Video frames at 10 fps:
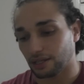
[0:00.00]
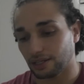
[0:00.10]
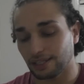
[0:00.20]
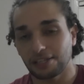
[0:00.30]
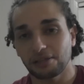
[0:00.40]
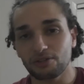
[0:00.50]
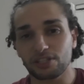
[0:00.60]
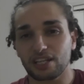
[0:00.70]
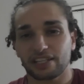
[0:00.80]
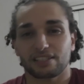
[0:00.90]
He
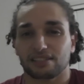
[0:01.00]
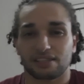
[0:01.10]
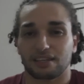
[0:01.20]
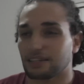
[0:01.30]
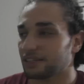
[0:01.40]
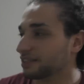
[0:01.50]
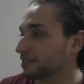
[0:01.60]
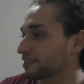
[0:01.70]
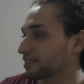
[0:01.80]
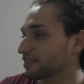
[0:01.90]
looks like
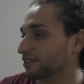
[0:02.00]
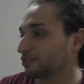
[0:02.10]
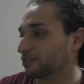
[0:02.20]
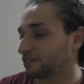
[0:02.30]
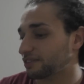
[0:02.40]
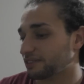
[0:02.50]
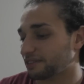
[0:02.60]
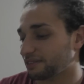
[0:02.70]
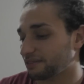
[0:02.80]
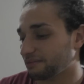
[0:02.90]
he's
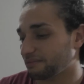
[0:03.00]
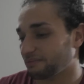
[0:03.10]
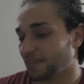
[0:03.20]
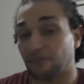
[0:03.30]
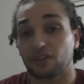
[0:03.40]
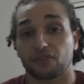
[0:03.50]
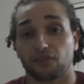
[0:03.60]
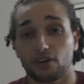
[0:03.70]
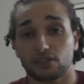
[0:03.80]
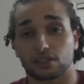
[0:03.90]
just having
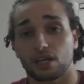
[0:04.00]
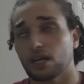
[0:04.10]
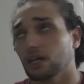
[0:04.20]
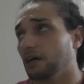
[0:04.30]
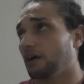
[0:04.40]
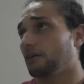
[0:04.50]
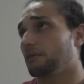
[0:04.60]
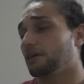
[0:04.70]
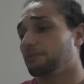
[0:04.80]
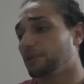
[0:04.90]
fun.
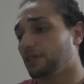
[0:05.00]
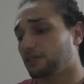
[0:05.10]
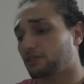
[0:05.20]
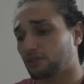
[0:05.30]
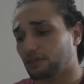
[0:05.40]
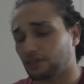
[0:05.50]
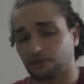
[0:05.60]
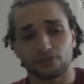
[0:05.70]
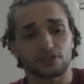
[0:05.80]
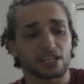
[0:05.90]
And
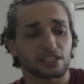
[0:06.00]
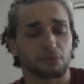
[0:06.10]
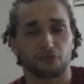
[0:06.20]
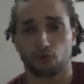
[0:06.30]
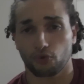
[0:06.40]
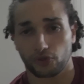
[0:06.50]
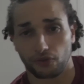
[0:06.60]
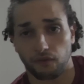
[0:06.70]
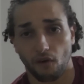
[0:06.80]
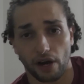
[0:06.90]
a few days before
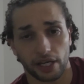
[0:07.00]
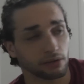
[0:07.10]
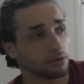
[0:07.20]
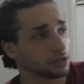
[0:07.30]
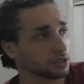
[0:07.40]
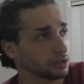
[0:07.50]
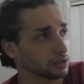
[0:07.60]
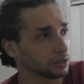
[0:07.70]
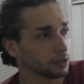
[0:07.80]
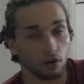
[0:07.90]
the fight, he was
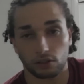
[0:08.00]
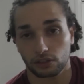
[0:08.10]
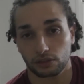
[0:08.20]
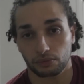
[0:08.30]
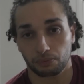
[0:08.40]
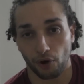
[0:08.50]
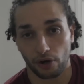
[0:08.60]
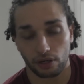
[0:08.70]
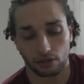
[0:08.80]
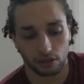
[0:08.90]
on Conan,
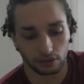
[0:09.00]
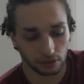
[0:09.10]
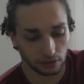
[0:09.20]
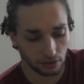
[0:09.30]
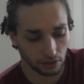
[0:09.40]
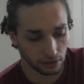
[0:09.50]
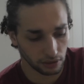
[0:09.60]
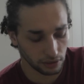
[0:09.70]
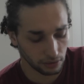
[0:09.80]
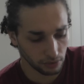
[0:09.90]

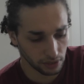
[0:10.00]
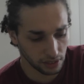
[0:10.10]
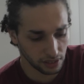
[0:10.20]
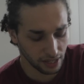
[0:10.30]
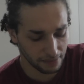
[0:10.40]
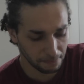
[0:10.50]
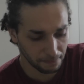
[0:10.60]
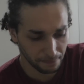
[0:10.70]
what's his name?